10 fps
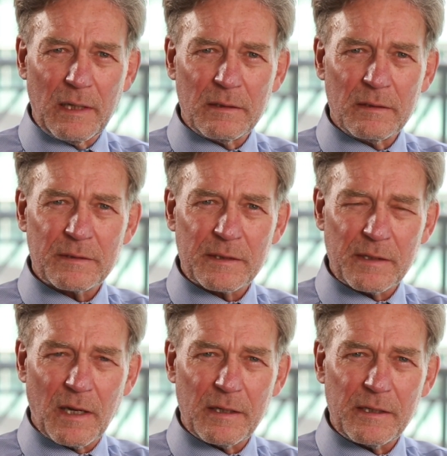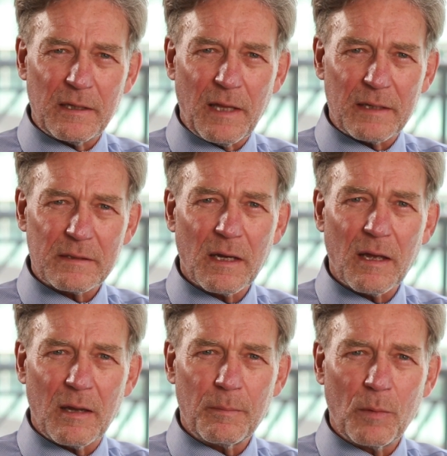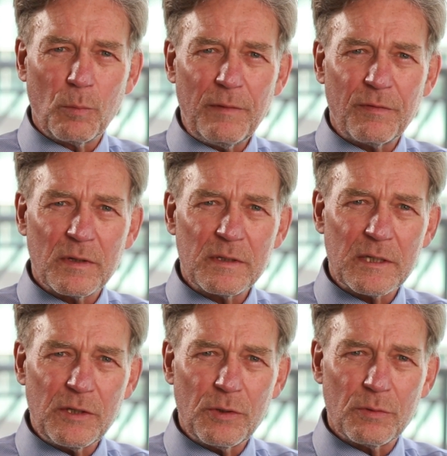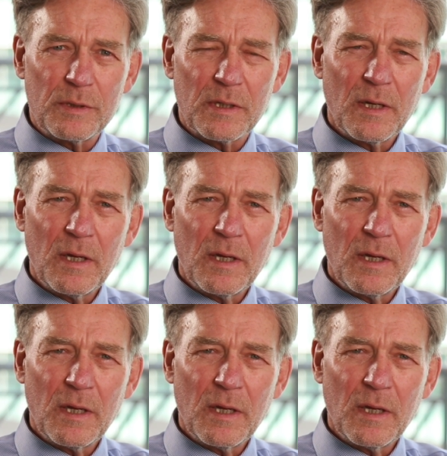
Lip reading: in society at that time, and we've continued